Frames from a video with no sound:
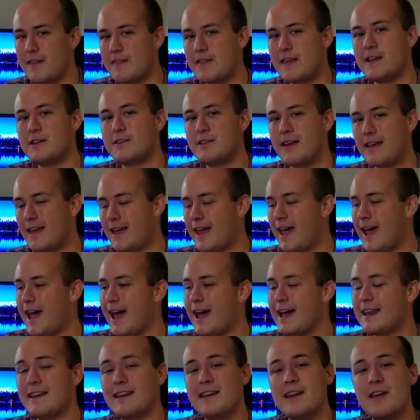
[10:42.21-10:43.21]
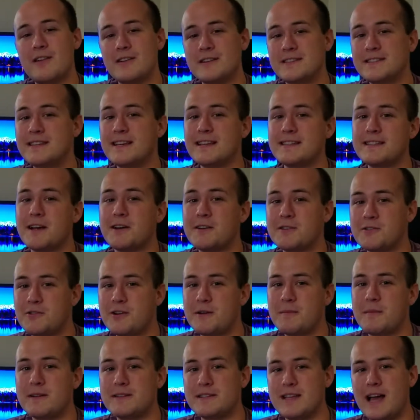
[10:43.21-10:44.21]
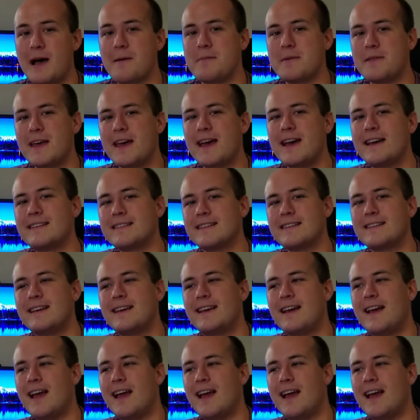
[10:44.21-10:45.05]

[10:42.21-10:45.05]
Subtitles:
And then to add another 6-hour stream on top of that,